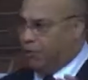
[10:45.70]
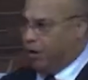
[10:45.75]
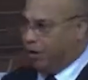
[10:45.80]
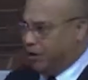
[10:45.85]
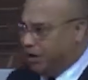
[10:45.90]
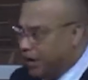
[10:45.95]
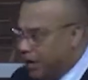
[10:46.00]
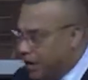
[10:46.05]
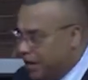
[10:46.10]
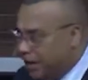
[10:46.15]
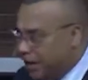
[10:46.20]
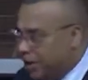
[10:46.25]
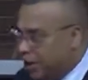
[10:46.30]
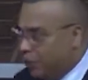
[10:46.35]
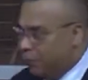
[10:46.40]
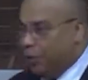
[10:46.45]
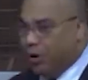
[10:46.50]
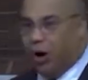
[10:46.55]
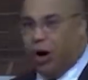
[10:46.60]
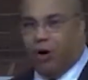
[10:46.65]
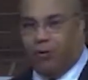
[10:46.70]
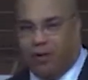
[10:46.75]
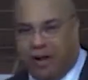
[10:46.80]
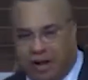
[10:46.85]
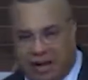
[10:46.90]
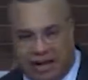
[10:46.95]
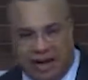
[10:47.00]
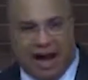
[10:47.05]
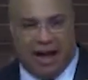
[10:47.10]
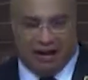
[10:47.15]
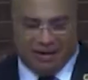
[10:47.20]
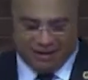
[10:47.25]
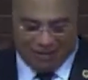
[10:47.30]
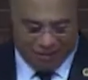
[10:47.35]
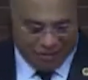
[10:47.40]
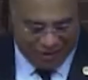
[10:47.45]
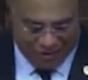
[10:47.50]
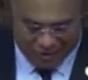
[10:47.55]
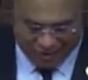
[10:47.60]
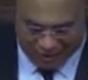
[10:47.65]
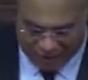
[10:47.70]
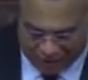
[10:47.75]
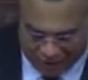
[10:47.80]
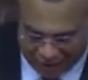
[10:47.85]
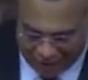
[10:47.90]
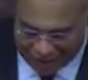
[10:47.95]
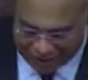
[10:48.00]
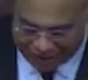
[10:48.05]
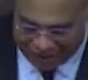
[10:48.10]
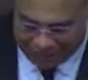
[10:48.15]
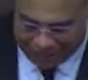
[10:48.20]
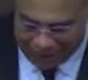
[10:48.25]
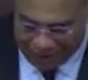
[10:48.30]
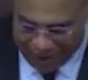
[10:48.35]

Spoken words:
we need, we already got it in Jesus Christ.